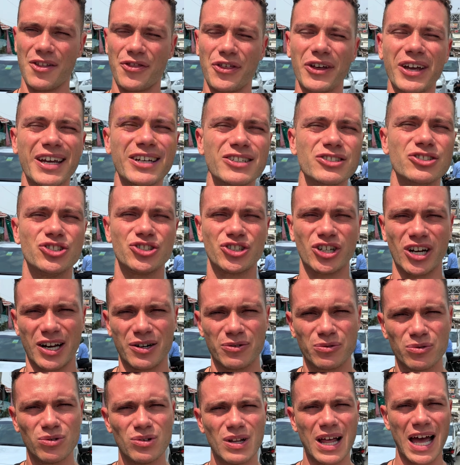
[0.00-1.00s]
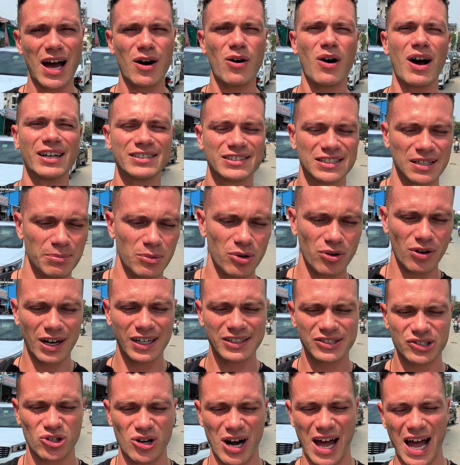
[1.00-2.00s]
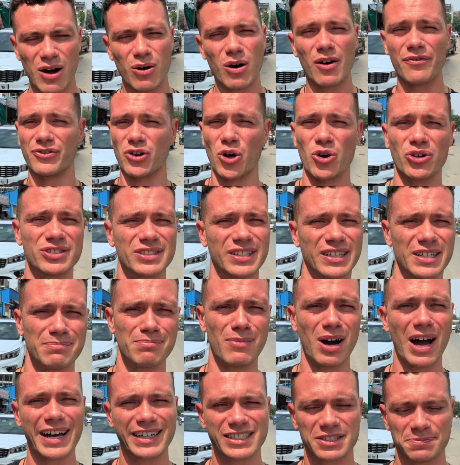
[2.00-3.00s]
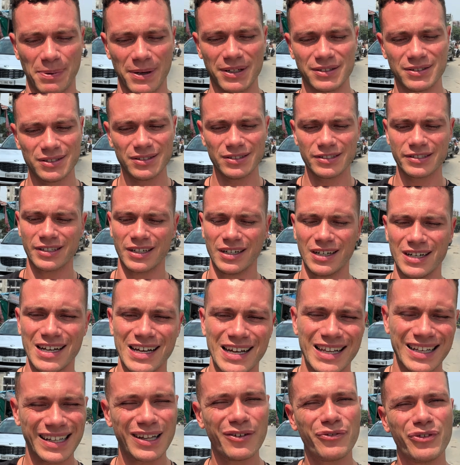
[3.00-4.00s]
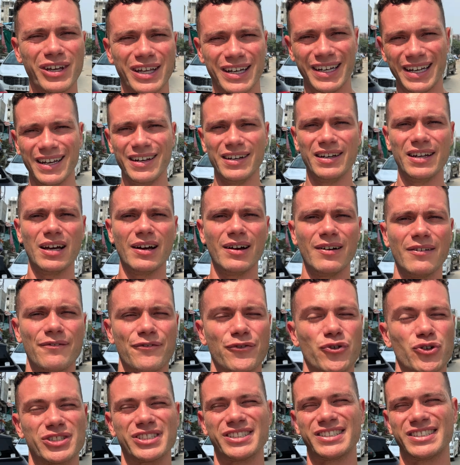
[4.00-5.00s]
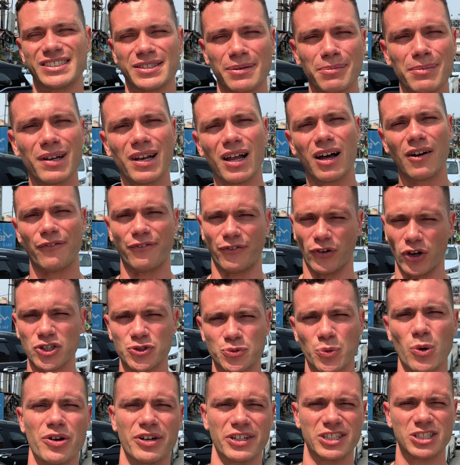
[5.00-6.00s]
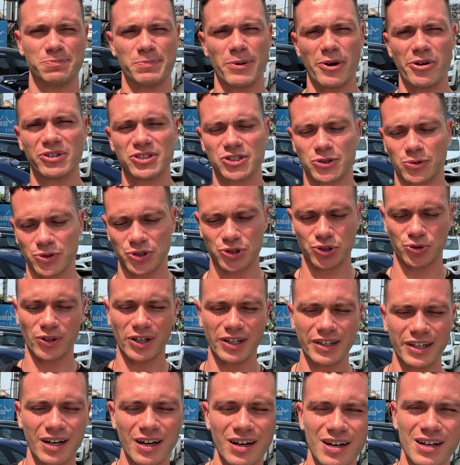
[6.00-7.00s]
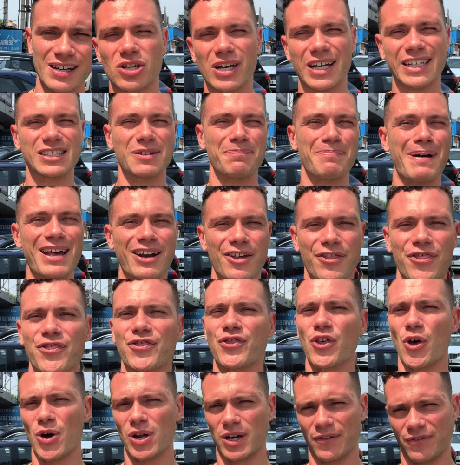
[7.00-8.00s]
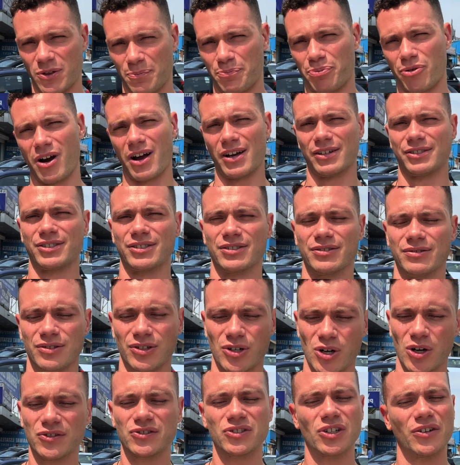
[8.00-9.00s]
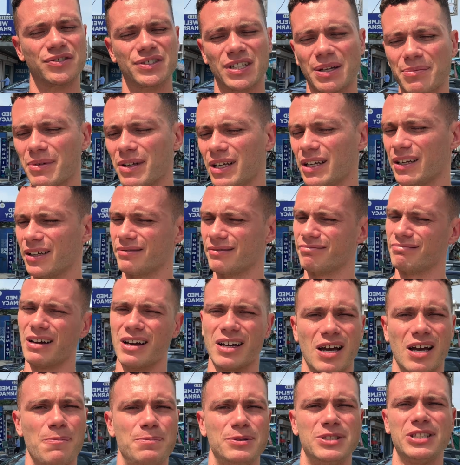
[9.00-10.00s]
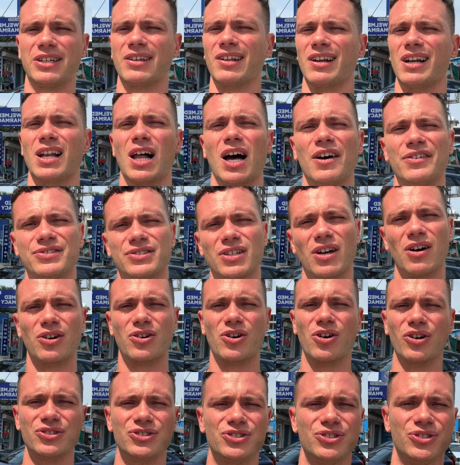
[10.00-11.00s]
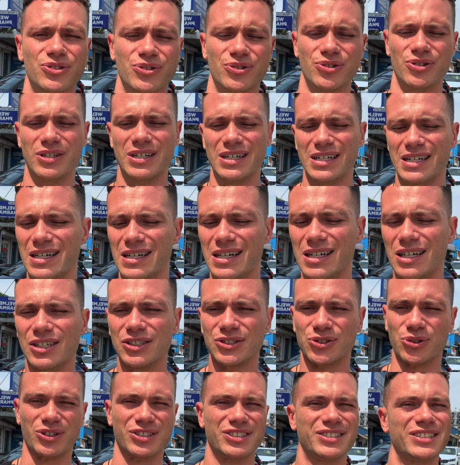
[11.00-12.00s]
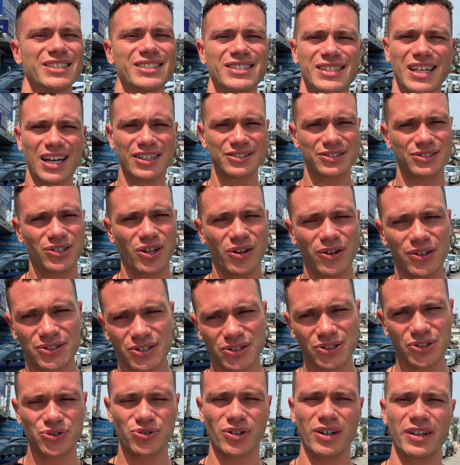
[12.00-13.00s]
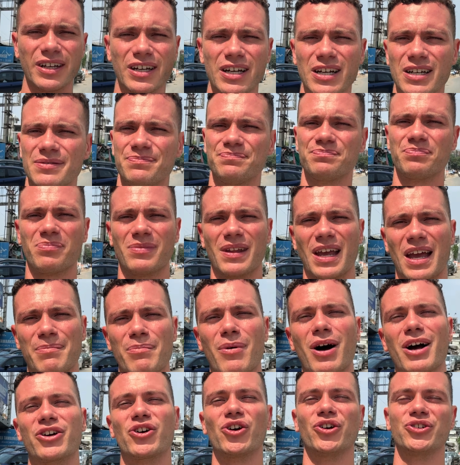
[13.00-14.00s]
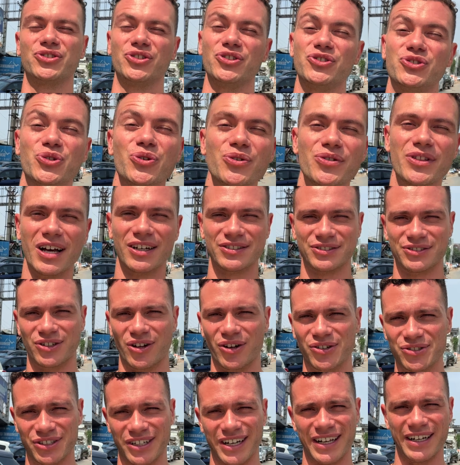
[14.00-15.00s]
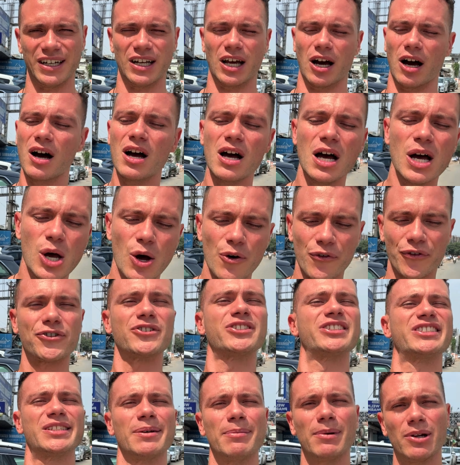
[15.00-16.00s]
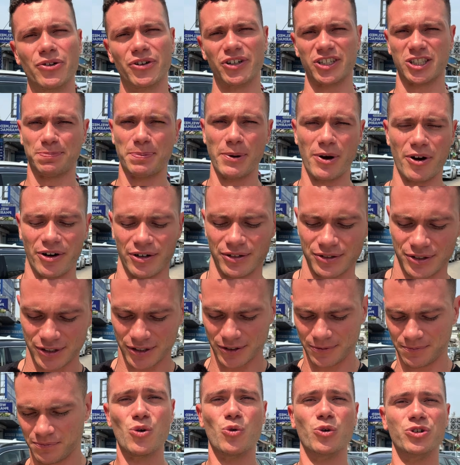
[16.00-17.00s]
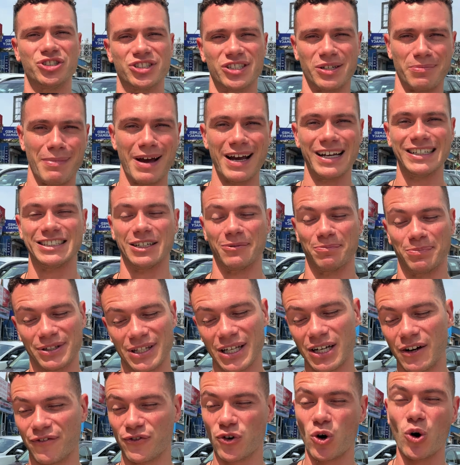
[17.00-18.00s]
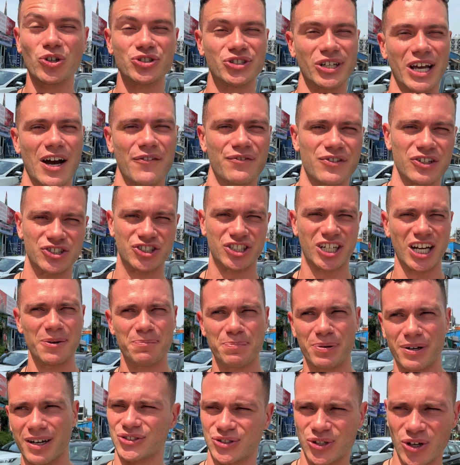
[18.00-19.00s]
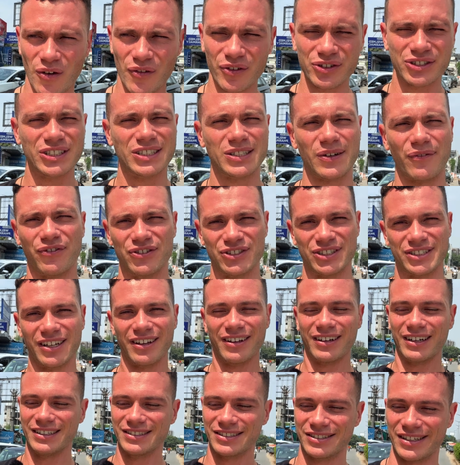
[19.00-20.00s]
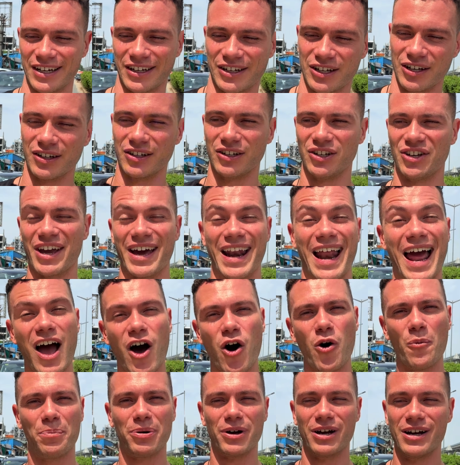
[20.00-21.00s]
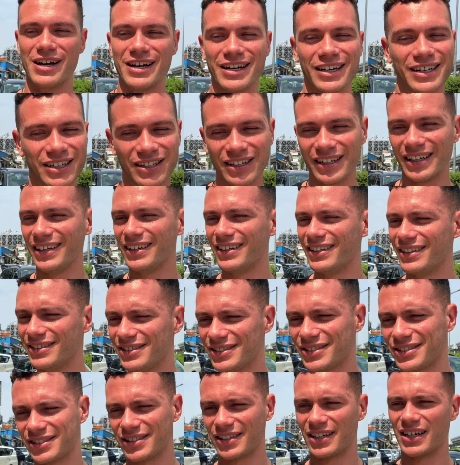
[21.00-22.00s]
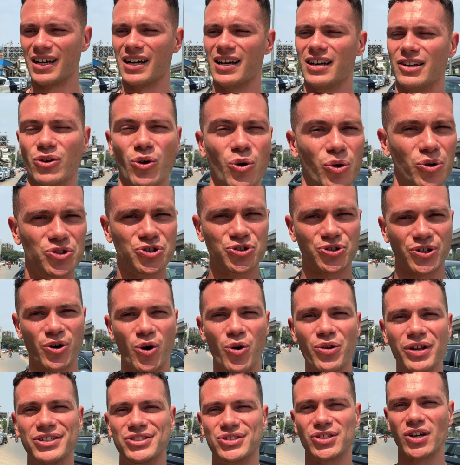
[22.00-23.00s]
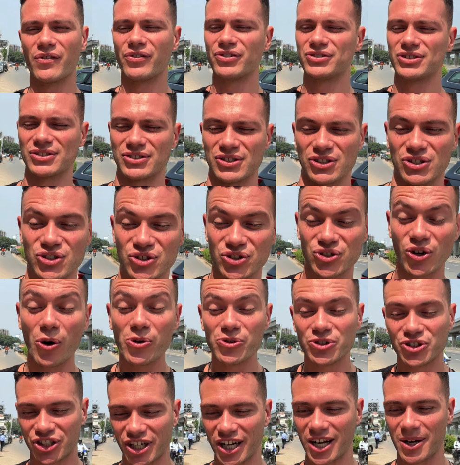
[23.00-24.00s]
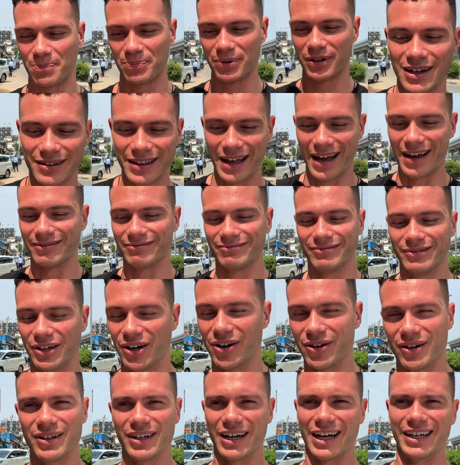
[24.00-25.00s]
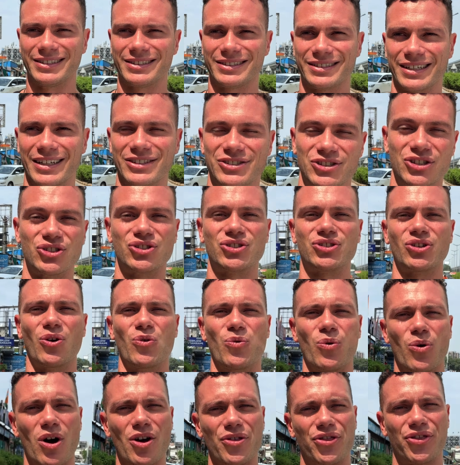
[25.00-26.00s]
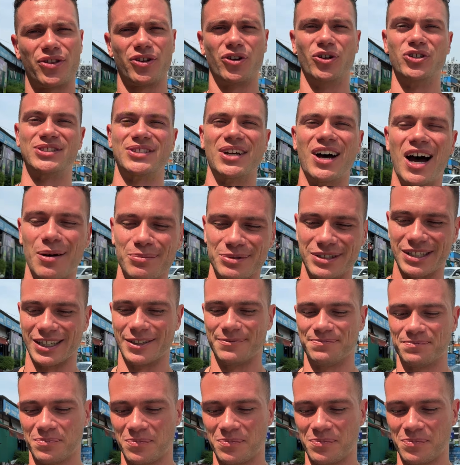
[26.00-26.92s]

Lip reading: think in general, how I summarize it or how I've noticed it in my expenses, living in India for a similar first world experience to Australia is about a third of the price. So if a particular lifestyle costs you sort of $6,000 in Australia, it might cost you $2,000 in India for a similar experience, which is amazing. But then of course you have the cheap services and facilities, like you get help, cleaners, laundry, all these services are so cheap that it's just so worth your time to